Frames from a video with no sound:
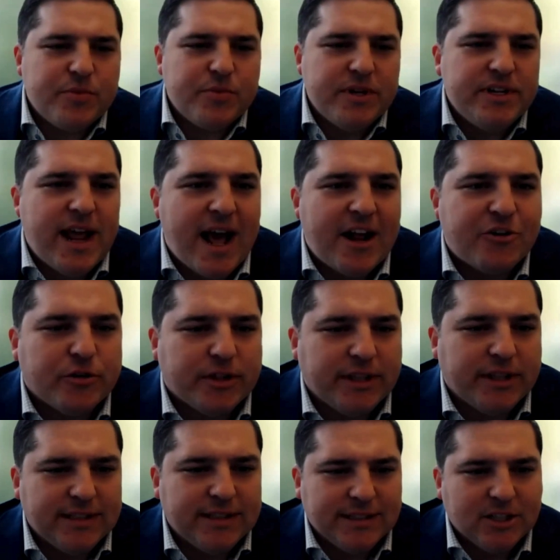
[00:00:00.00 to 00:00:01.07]
been
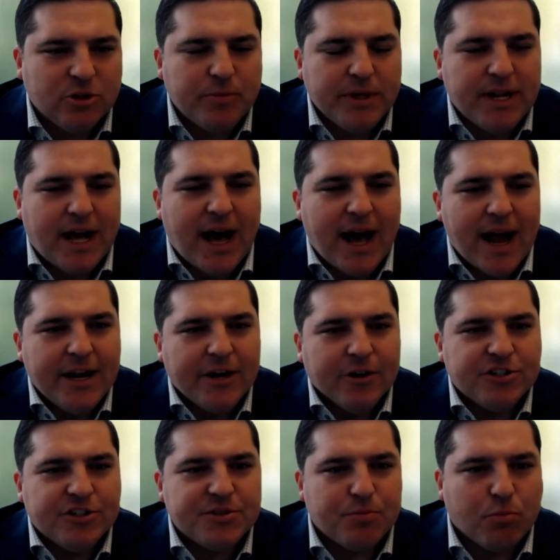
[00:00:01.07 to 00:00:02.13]
naturally a little bit higher
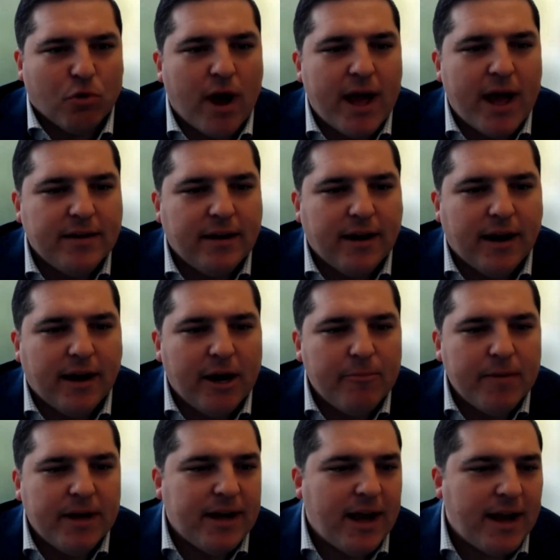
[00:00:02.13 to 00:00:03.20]
spread.
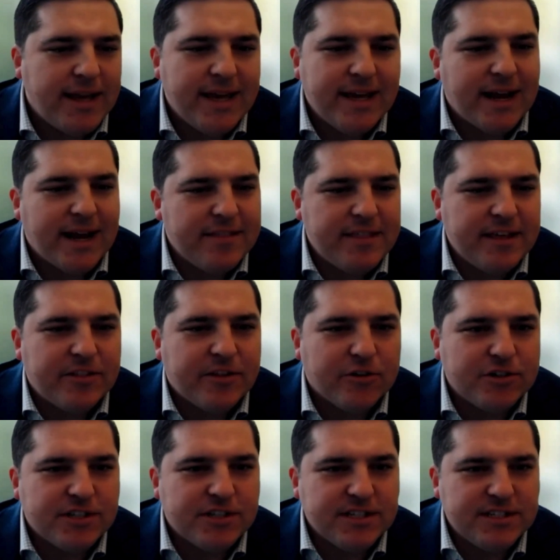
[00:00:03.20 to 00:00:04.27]
Again, I think
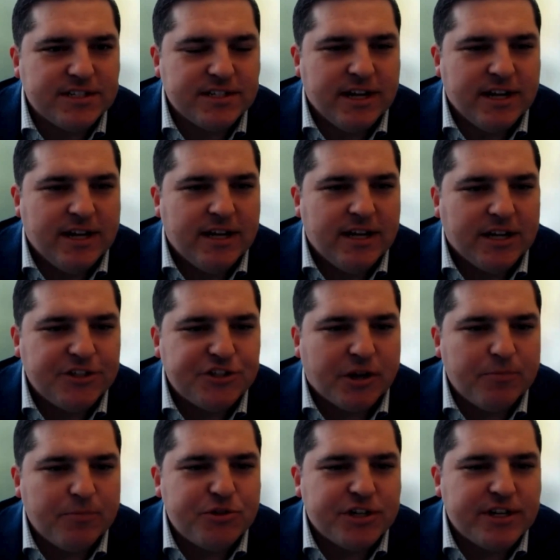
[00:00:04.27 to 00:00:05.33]
there's this
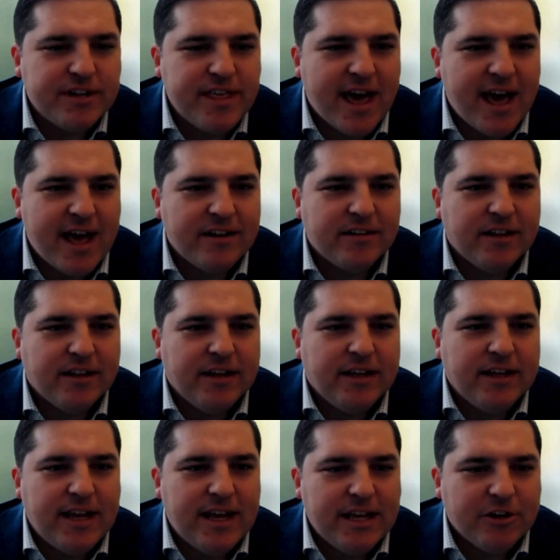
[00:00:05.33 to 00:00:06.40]
assumption that
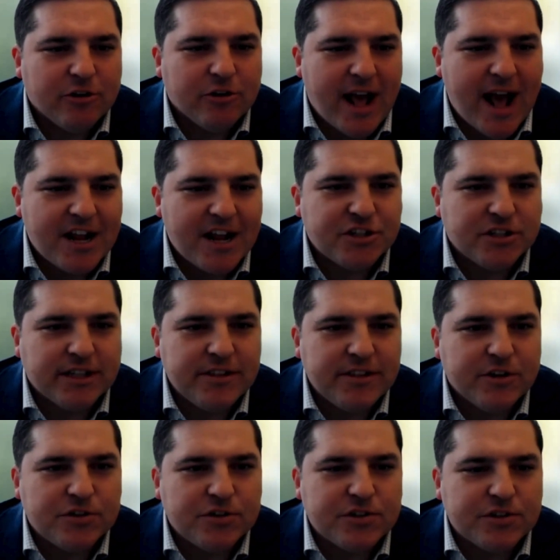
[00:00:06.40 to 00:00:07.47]
internationally
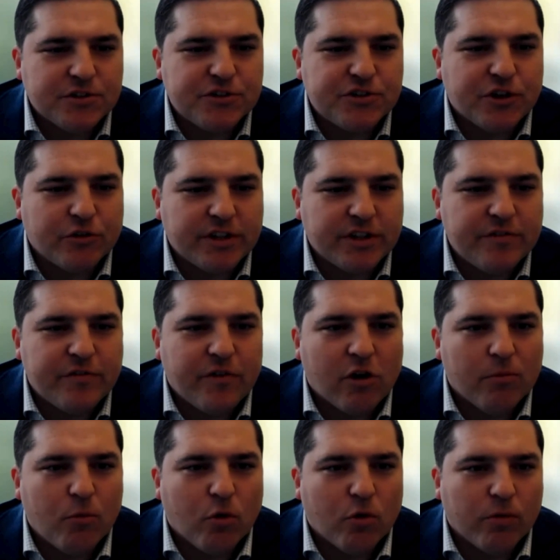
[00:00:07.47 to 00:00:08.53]
there's certainly
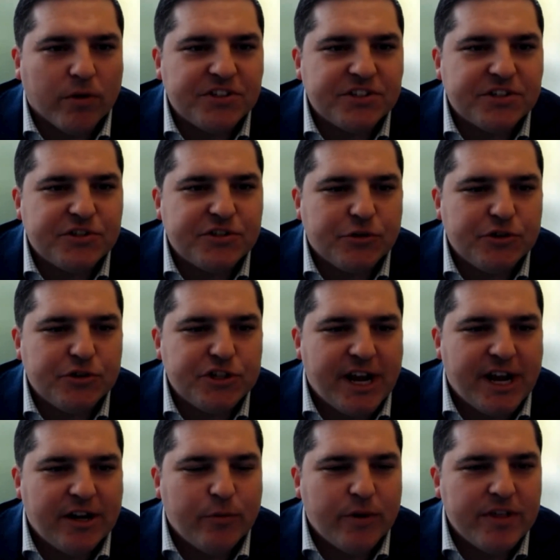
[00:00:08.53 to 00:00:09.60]
far more risk
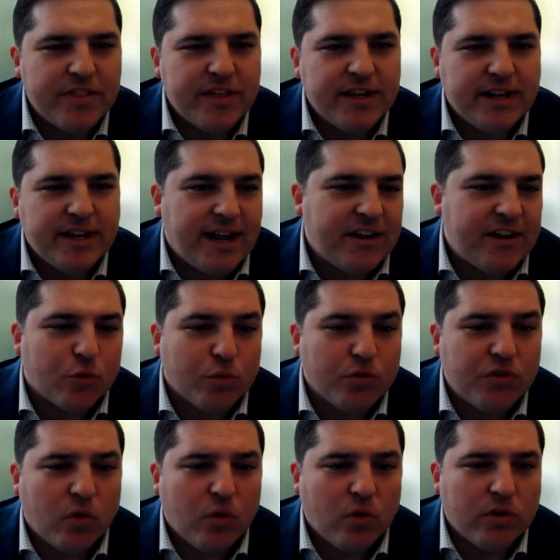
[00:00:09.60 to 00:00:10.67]
associated with it, and as a
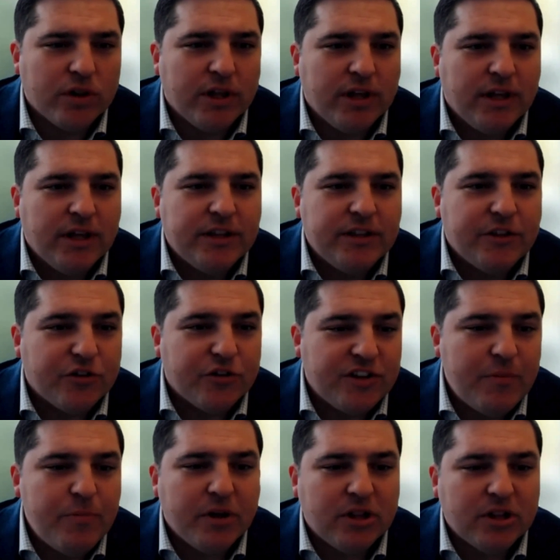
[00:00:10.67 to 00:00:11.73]
result, there's
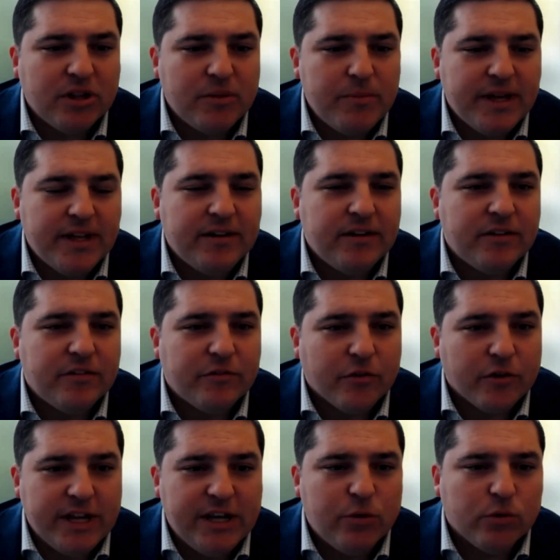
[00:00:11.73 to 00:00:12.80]
typically been
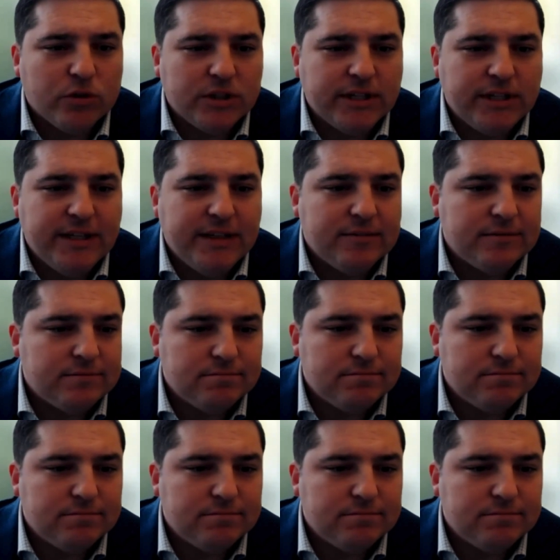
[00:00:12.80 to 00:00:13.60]
for equally